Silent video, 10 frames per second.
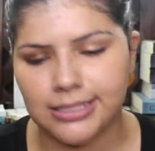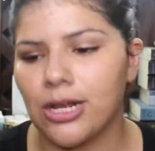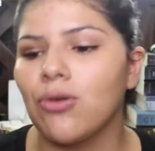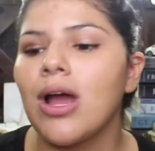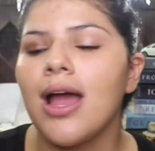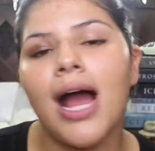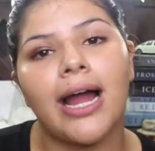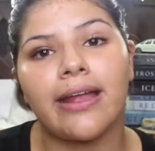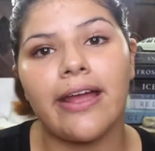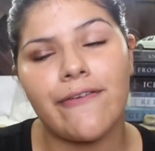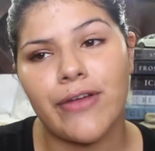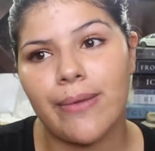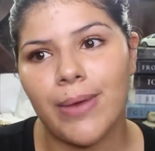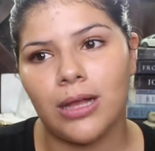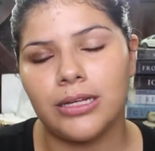So I gave
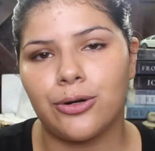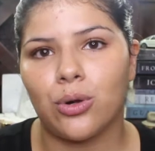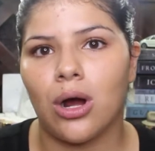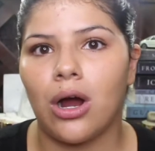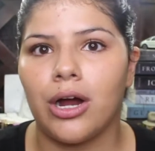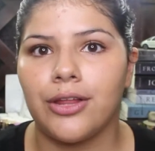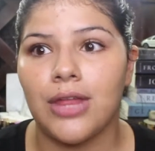him a little card